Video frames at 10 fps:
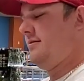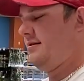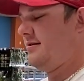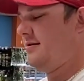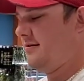
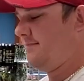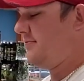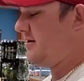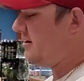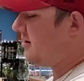are
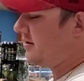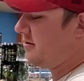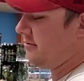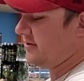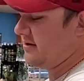pretty darn
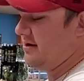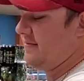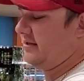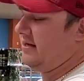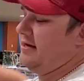cool. So I'm excited.